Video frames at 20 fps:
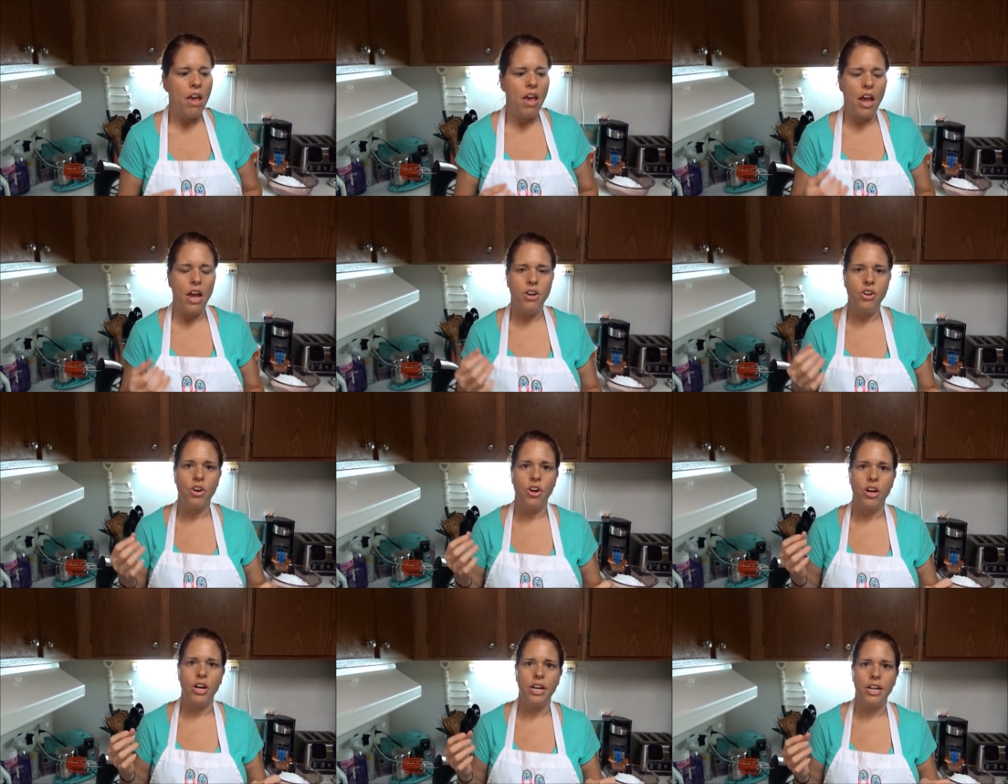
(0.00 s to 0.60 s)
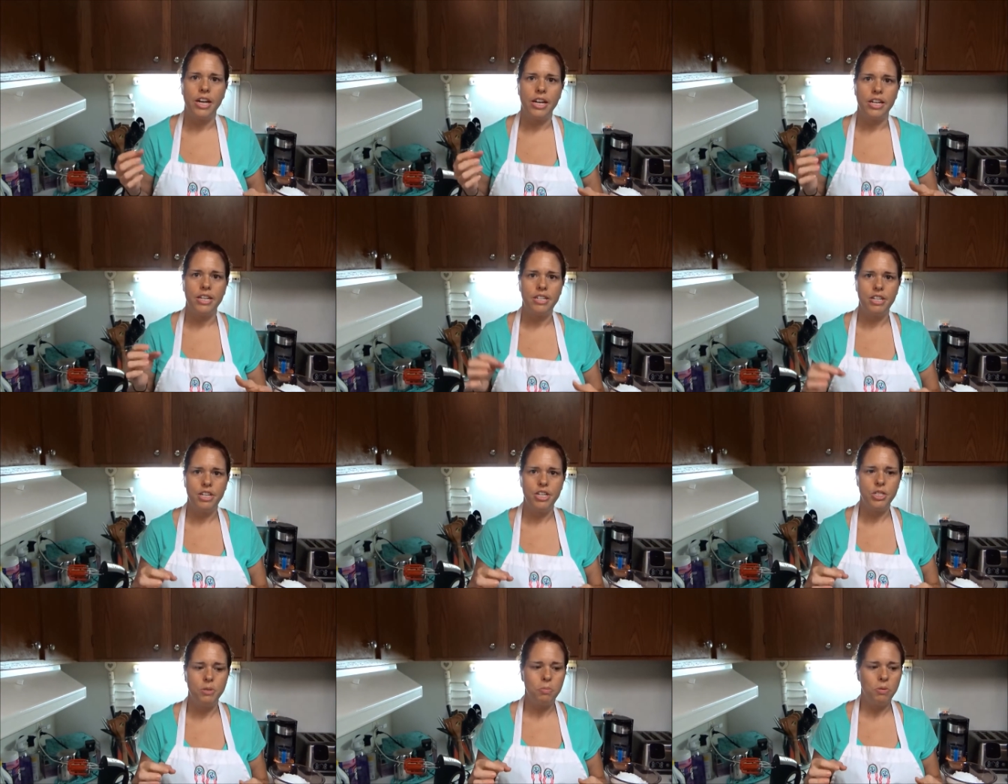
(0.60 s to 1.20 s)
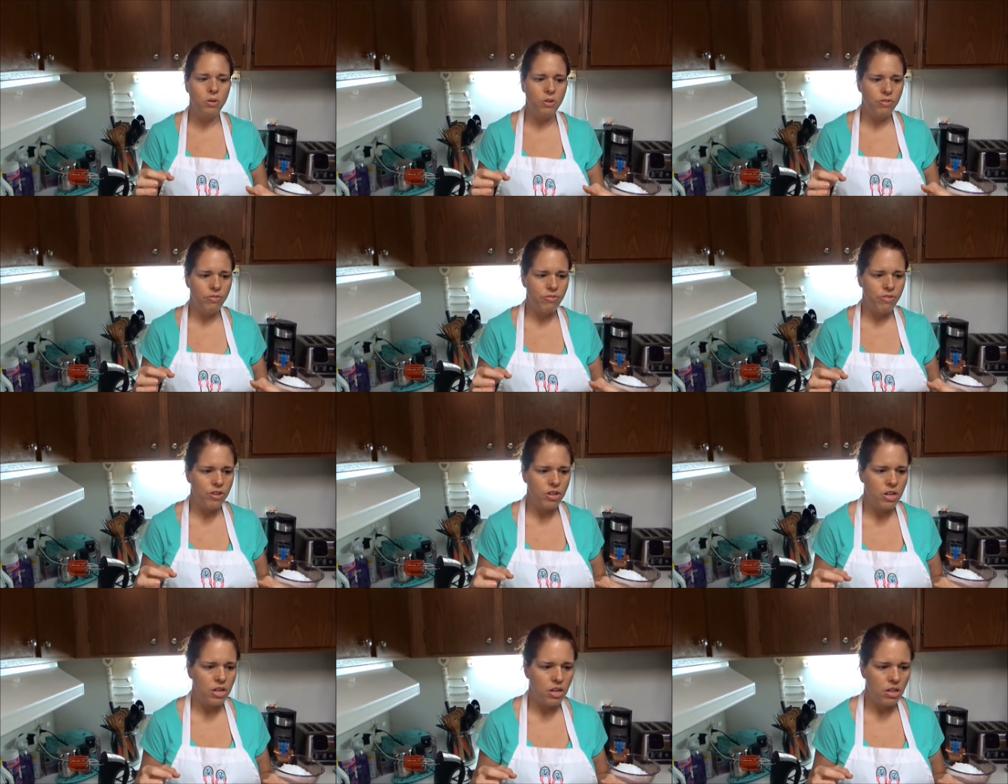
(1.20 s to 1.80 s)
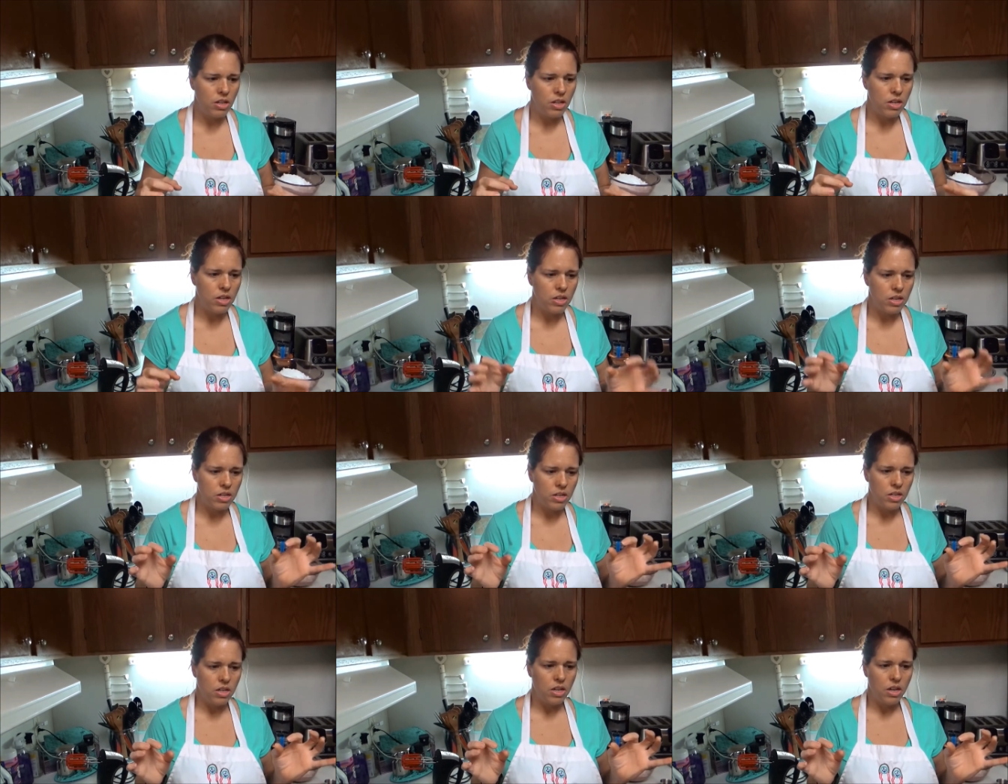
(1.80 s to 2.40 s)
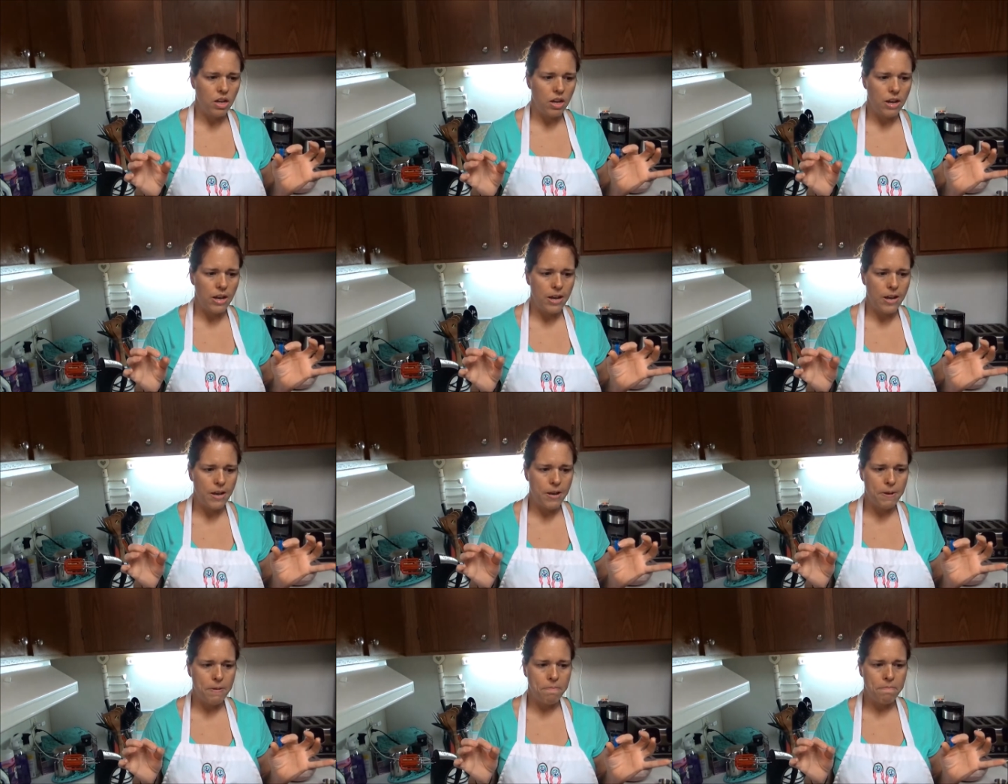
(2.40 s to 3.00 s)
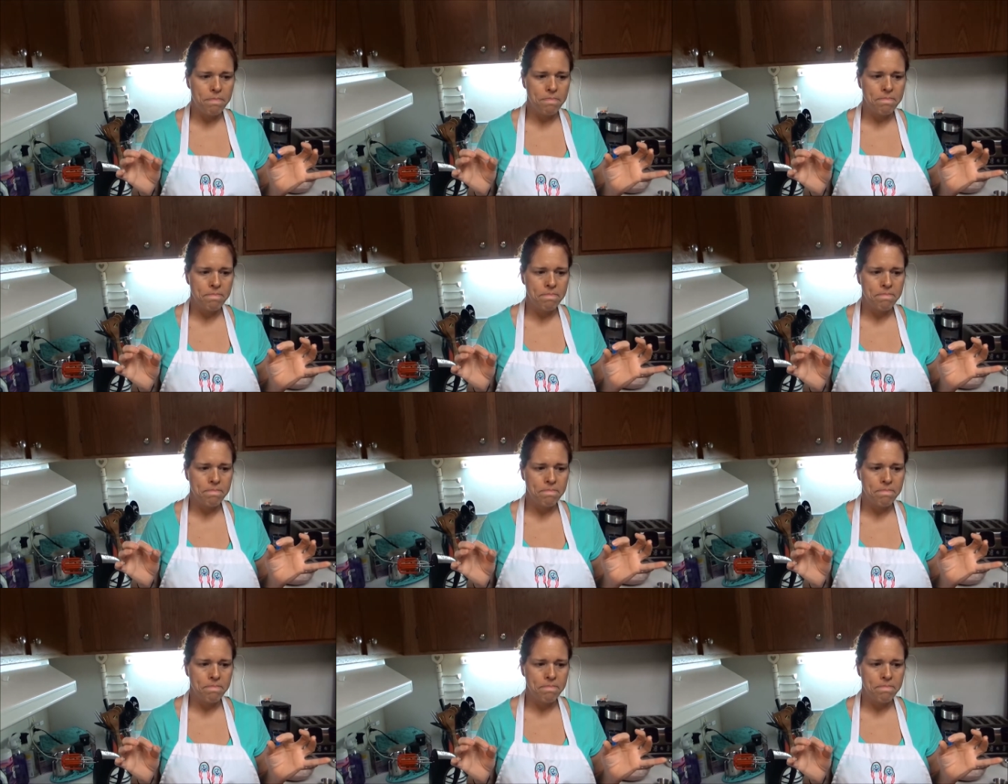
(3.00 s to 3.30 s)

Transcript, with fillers: And you're going to need a teaspoon of vanilla, um,